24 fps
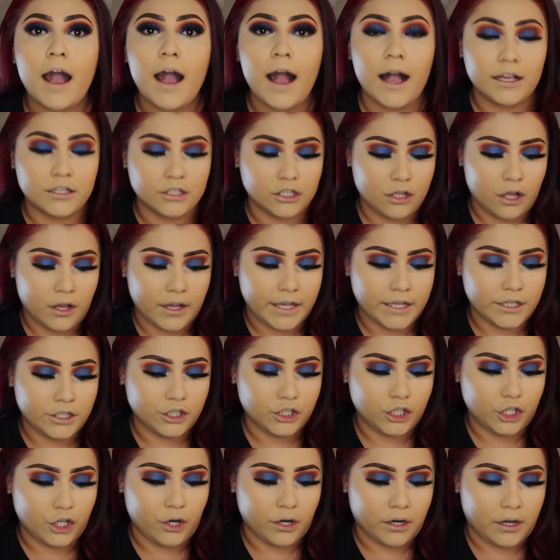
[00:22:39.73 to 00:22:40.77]
as long as
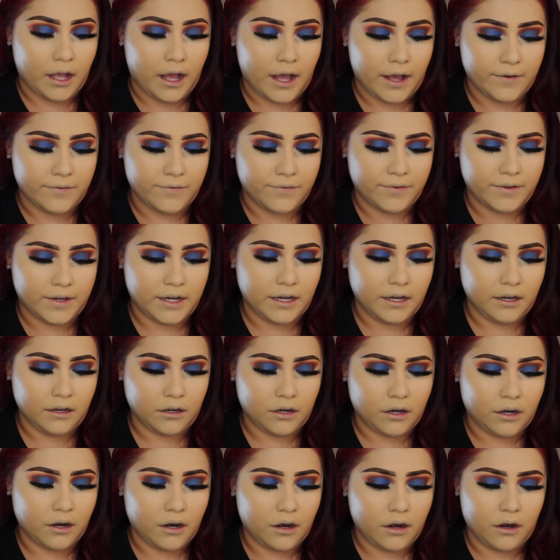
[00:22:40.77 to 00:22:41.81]
you're confident,
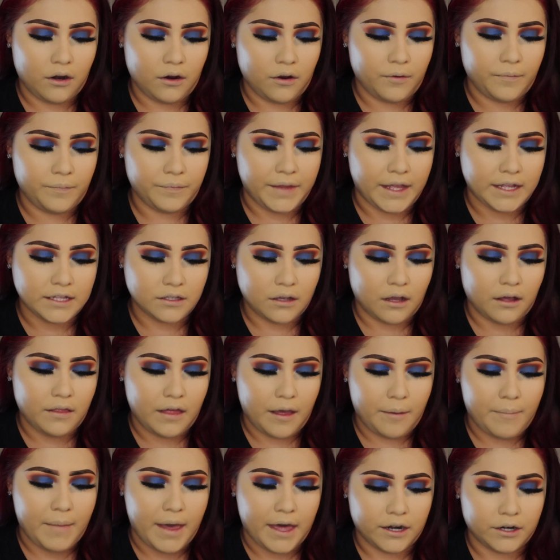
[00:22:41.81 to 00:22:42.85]
girl, that's all
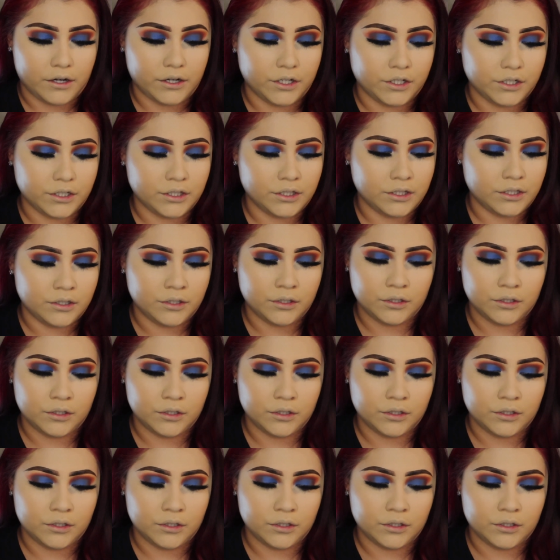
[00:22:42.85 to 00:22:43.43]
that matters.